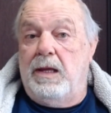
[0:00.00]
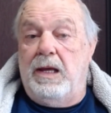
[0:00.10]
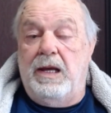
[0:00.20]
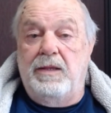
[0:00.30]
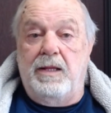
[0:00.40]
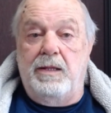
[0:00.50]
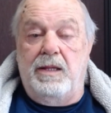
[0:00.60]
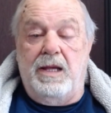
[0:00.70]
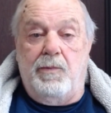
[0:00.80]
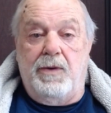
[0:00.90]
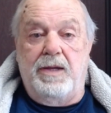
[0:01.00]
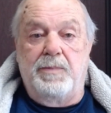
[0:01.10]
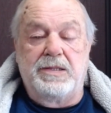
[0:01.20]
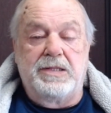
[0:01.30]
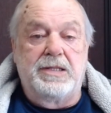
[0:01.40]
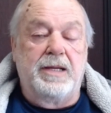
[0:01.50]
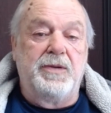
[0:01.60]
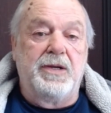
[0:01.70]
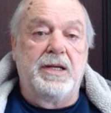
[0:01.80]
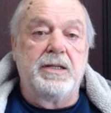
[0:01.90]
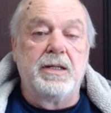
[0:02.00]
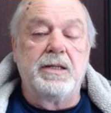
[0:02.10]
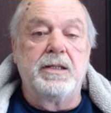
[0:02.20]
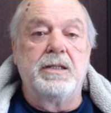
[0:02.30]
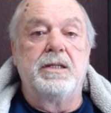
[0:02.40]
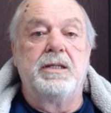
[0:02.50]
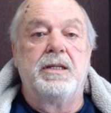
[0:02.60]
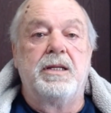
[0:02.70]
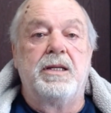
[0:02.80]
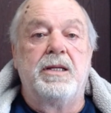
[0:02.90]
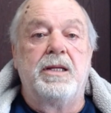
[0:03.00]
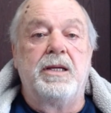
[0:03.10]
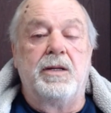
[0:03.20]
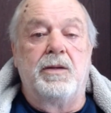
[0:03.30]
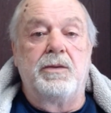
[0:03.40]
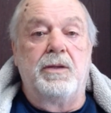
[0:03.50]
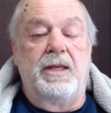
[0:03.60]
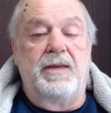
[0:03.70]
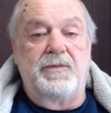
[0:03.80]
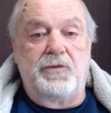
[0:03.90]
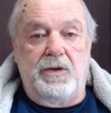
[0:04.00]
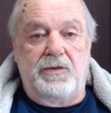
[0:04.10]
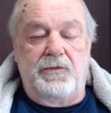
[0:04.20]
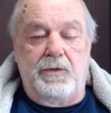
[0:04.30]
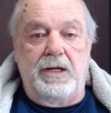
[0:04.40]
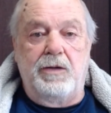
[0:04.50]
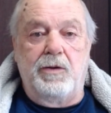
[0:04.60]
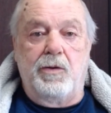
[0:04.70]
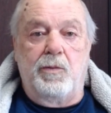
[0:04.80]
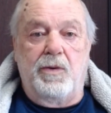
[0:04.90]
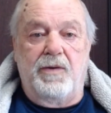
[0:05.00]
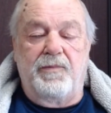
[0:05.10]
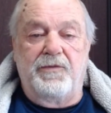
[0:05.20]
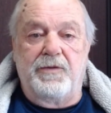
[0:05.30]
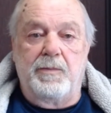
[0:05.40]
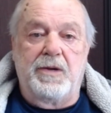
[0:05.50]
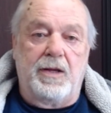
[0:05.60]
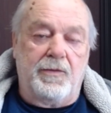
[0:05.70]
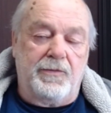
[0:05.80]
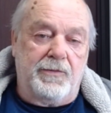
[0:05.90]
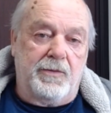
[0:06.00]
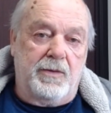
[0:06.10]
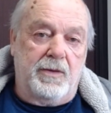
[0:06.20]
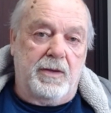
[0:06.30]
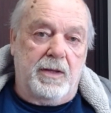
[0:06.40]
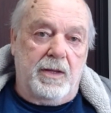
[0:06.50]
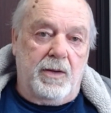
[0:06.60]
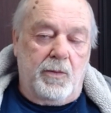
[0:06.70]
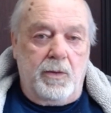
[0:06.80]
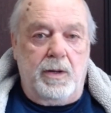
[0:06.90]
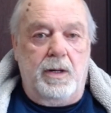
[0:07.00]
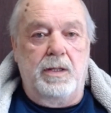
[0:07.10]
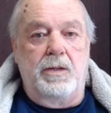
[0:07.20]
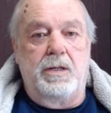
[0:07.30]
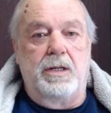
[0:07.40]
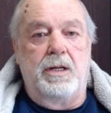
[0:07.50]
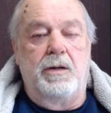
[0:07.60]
And then that way, by the time you get done, you'll have a choice. You can either go to work for someone else, or you can hire